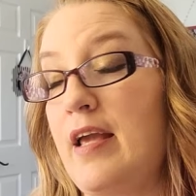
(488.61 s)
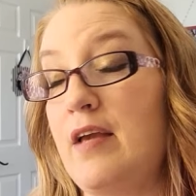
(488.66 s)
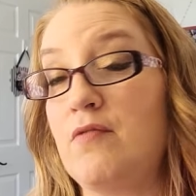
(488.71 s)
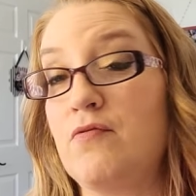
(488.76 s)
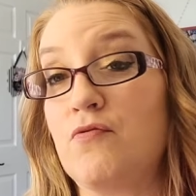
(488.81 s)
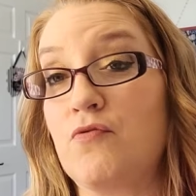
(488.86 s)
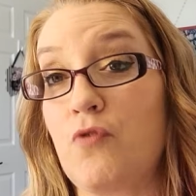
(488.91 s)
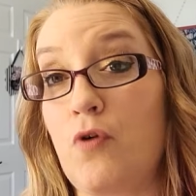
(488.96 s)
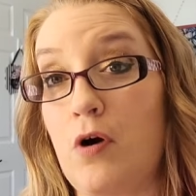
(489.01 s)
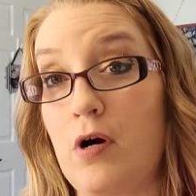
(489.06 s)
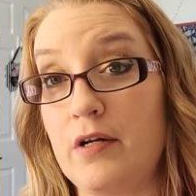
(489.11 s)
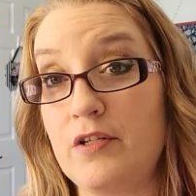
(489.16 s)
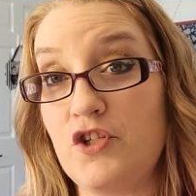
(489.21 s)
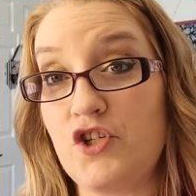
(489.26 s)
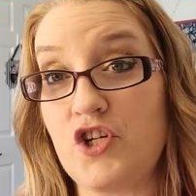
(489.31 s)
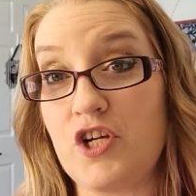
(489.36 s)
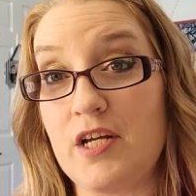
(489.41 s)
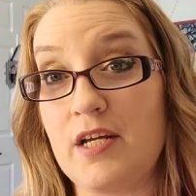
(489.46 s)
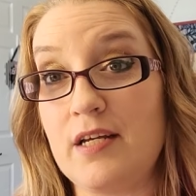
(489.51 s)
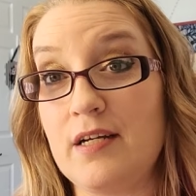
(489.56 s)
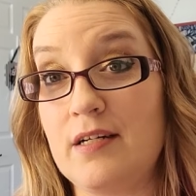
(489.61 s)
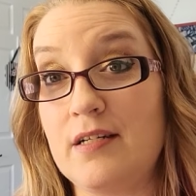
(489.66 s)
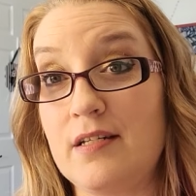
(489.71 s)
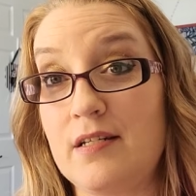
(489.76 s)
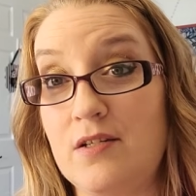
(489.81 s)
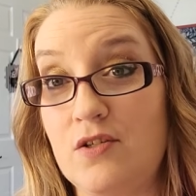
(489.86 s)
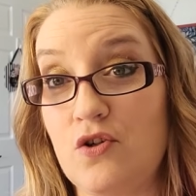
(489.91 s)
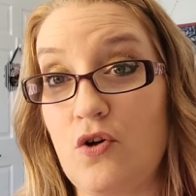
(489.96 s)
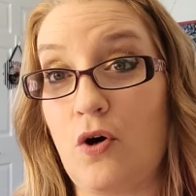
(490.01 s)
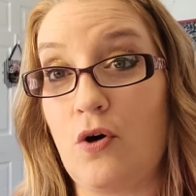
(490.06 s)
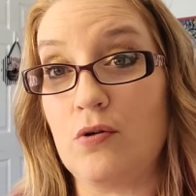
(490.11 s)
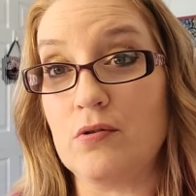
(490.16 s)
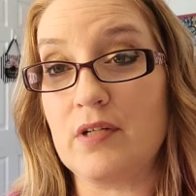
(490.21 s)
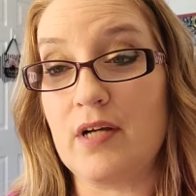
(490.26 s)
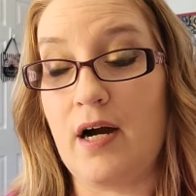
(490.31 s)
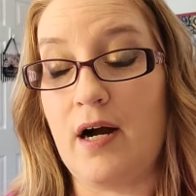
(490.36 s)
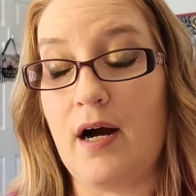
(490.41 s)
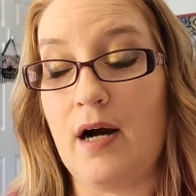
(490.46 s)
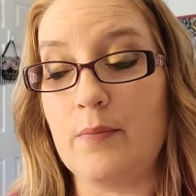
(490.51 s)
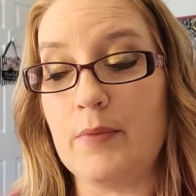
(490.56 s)
a raunchy
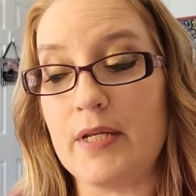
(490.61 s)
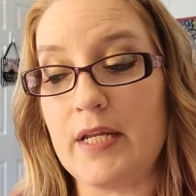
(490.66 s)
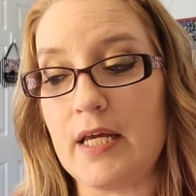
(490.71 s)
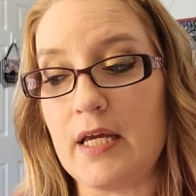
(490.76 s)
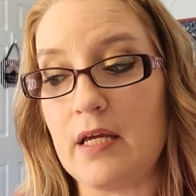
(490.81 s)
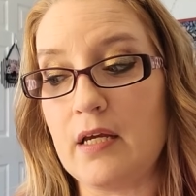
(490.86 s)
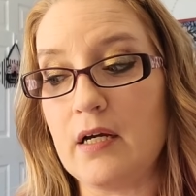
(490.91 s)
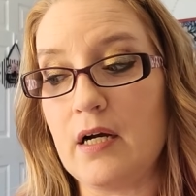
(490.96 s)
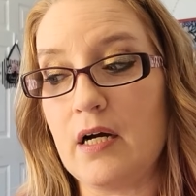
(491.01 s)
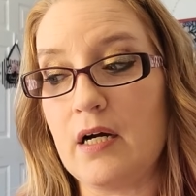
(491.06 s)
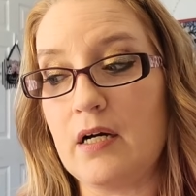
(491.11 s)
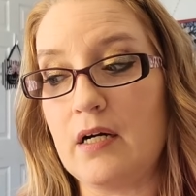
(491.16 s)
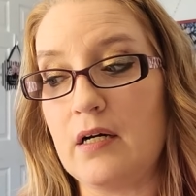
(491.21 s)
adult comedy.